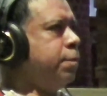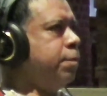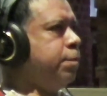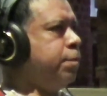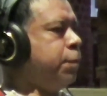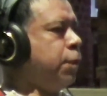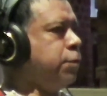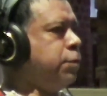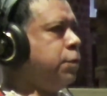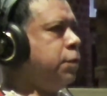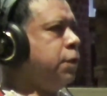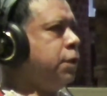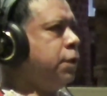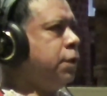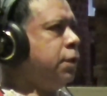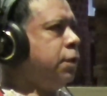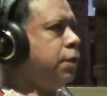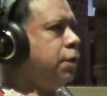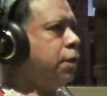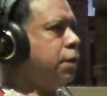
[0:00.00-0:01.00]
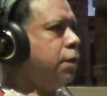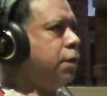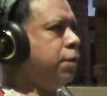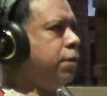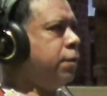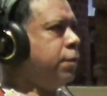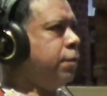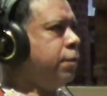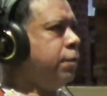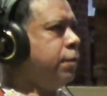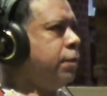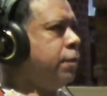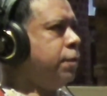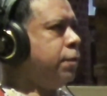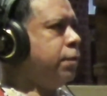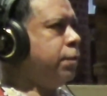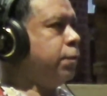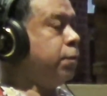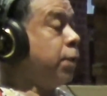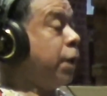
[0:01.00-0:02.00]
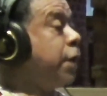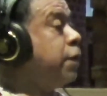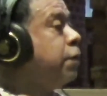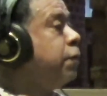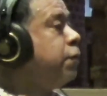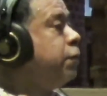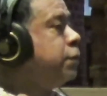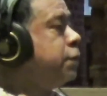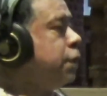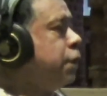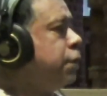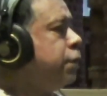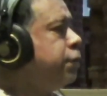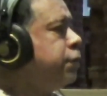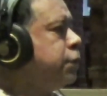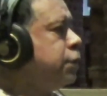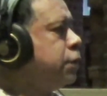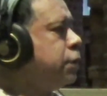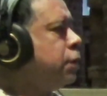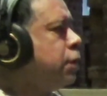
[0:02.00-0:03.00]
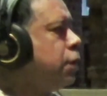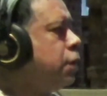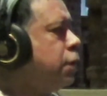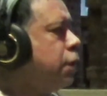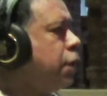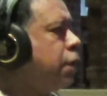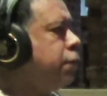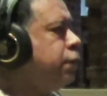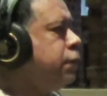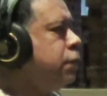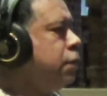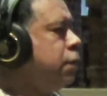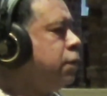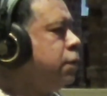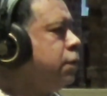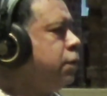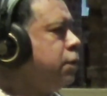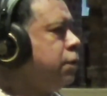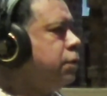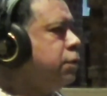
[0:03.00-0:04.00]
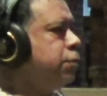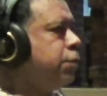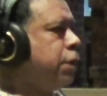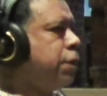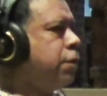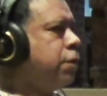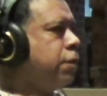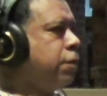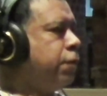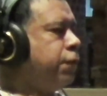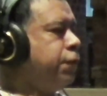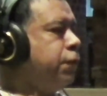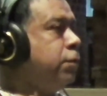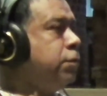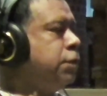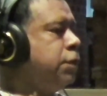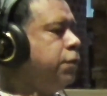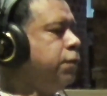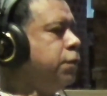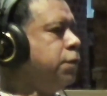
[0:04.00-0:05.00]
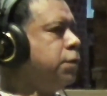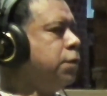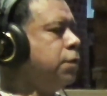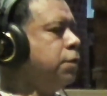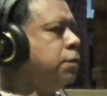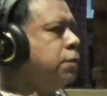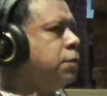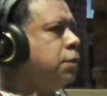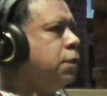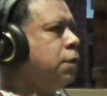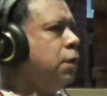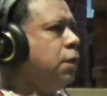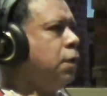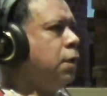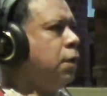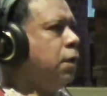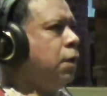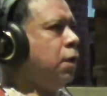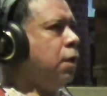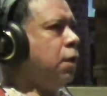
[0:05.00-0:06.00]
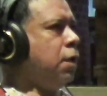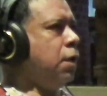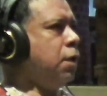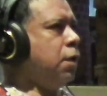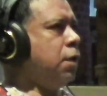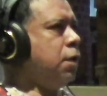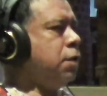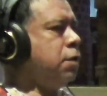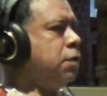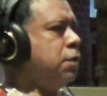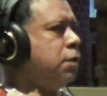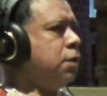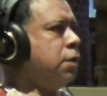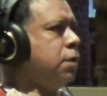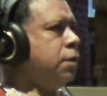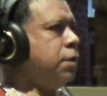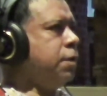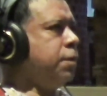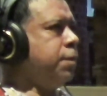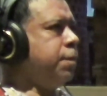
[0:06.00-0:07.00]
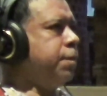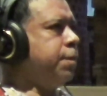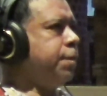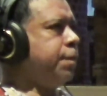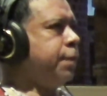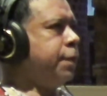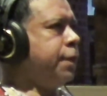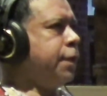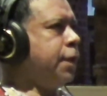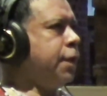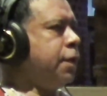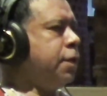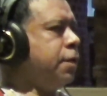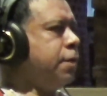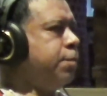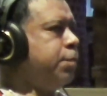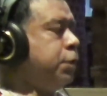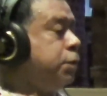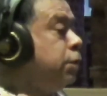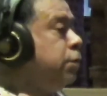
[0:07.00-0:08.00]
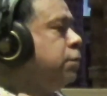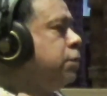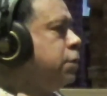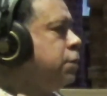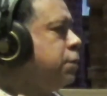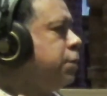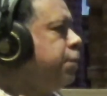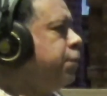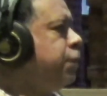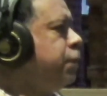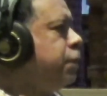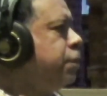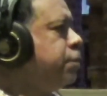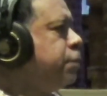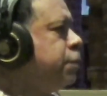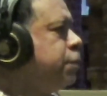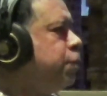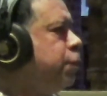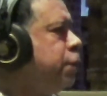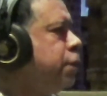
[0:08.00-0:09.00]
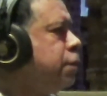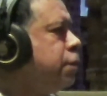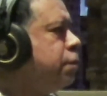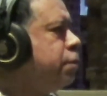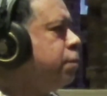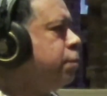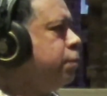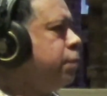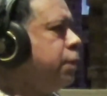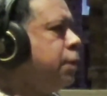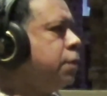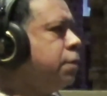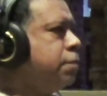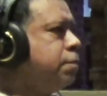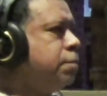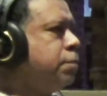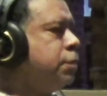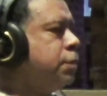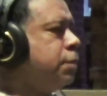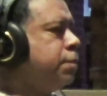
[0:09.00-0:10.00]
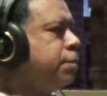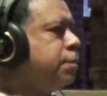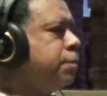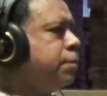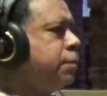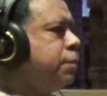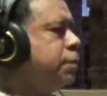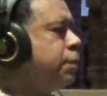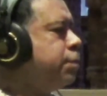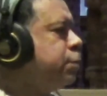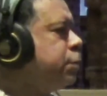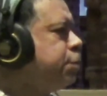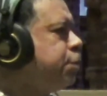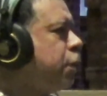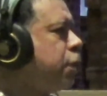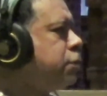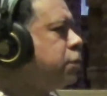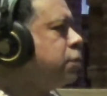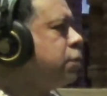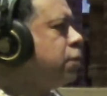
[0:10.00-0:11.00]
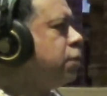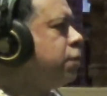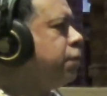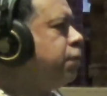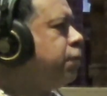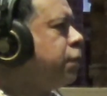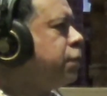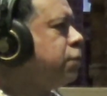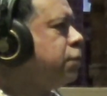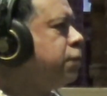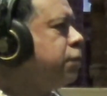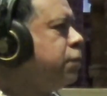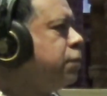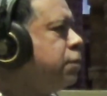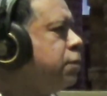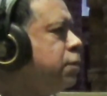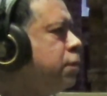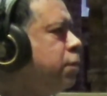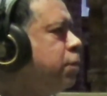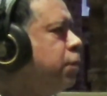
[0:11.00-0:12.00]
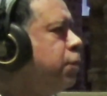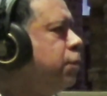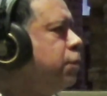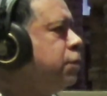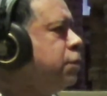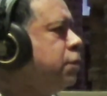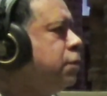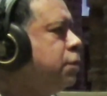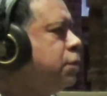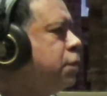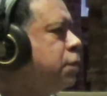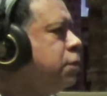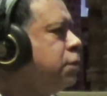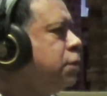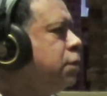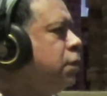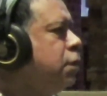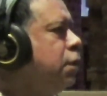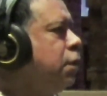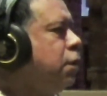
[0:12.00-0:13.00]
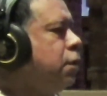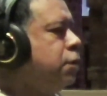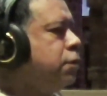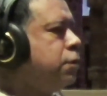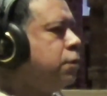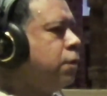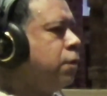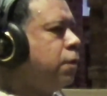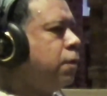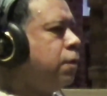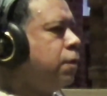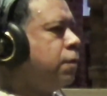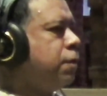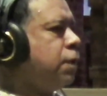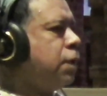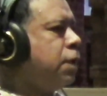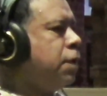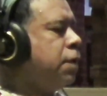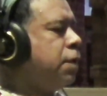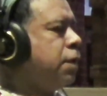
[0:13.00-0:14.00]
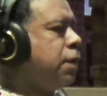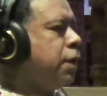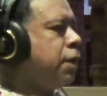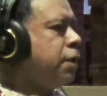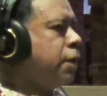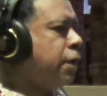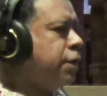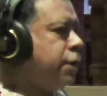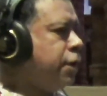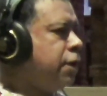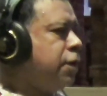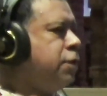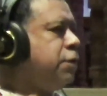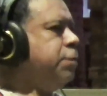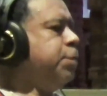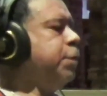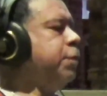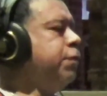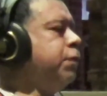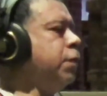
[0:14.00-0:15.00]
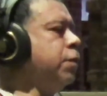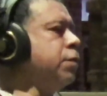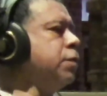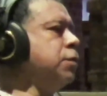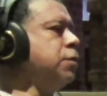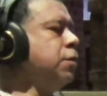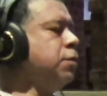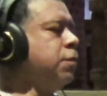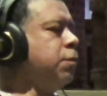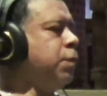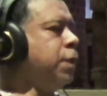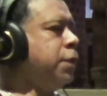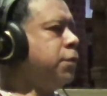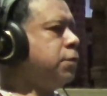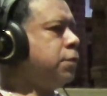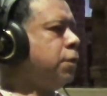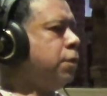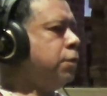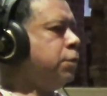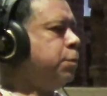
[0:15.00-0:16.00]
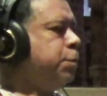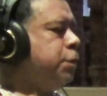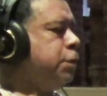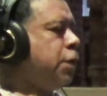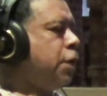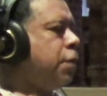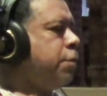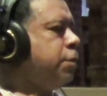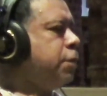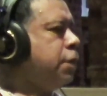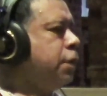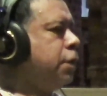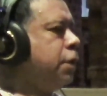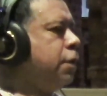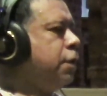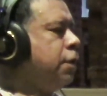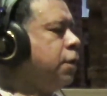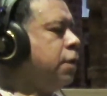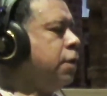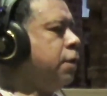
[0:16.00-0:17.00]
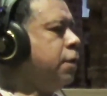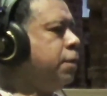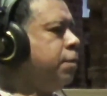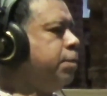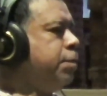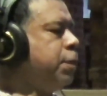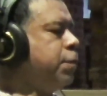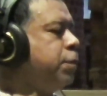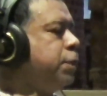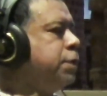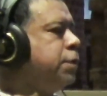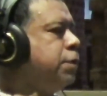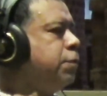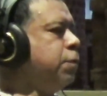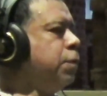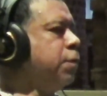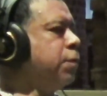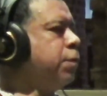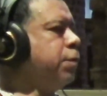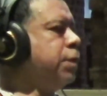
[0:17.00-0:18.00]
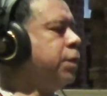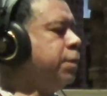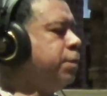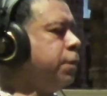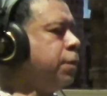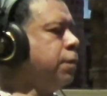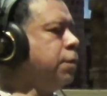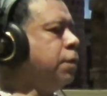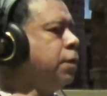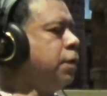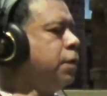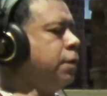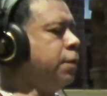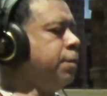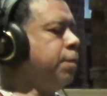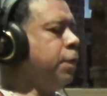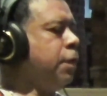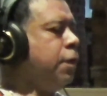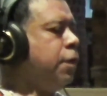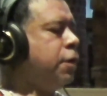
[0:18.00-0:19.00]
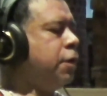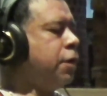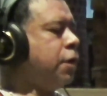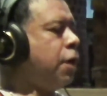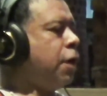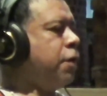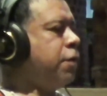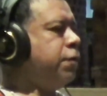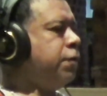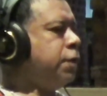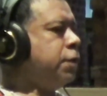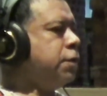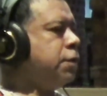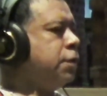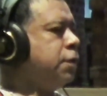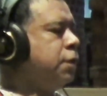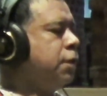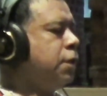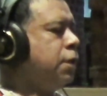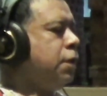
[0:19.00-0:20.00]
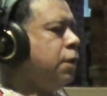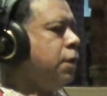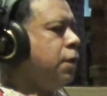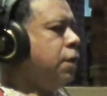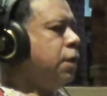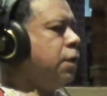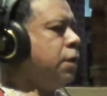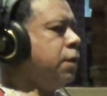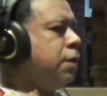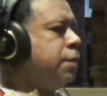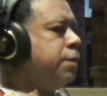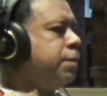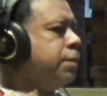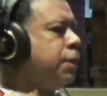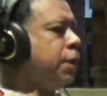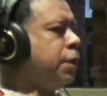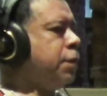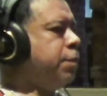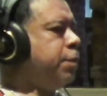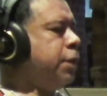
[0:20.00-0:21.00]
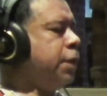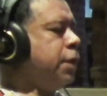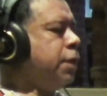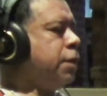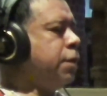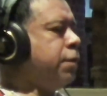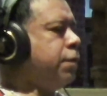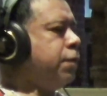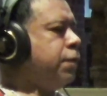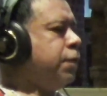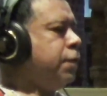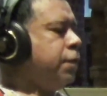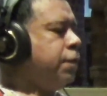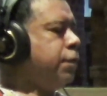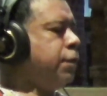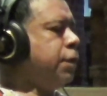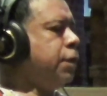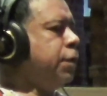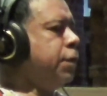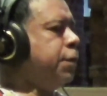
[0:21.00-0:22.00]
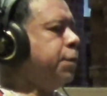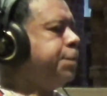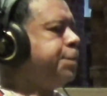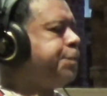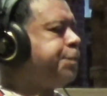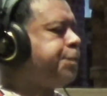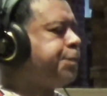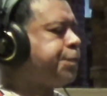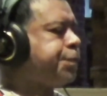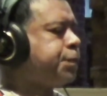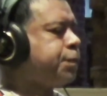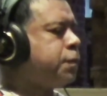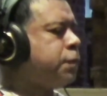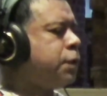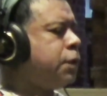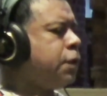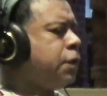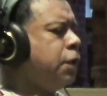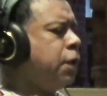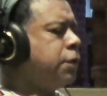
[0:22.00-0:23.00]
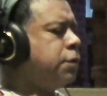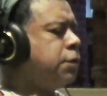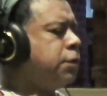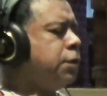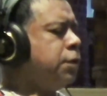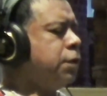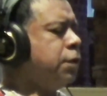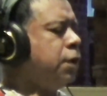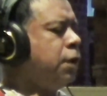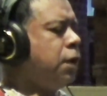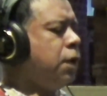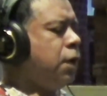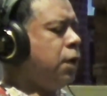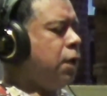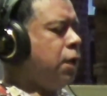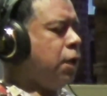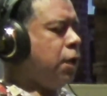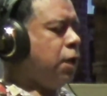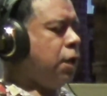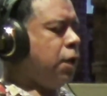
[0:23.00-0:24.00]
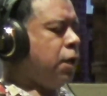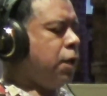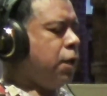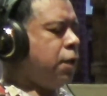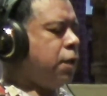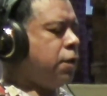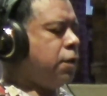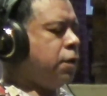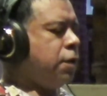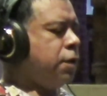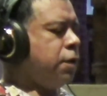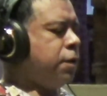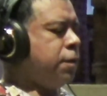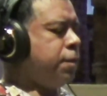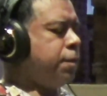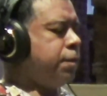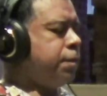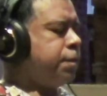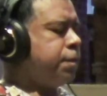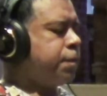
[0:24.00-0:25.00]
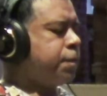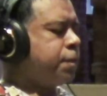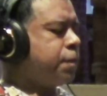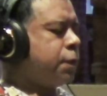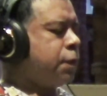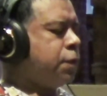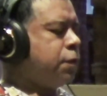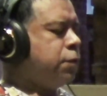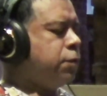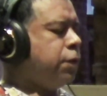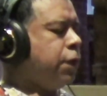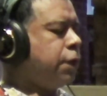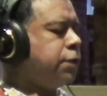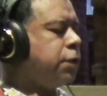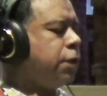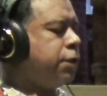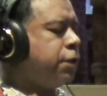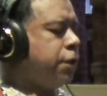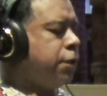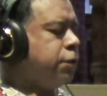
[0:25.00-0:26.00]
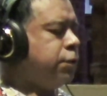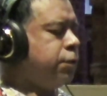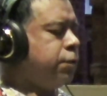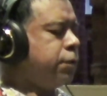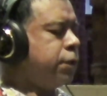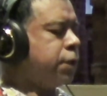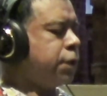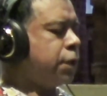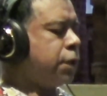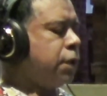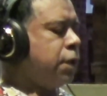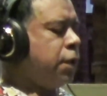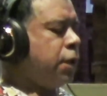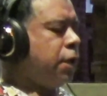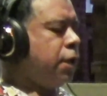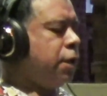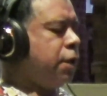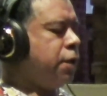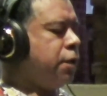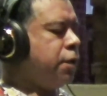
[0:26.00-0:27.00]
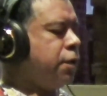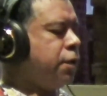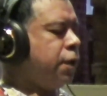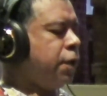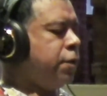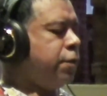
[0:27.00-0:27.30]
mostly writing for television. He's writing on a few TV shows, and then producing some films and winning some spots on festivals and awards and such. So I think he's been focused on the West Coast predominantly, but we did work with him on The Convent at the beginning of the year. Last year, and so that's how they're doing, and